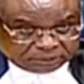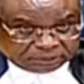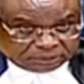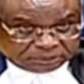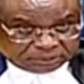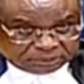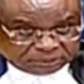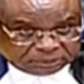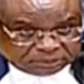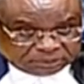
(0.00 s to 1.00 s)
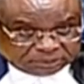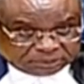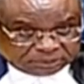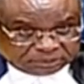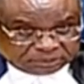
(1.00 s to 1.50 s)

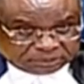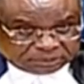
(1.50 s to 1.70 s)
(no one is talking)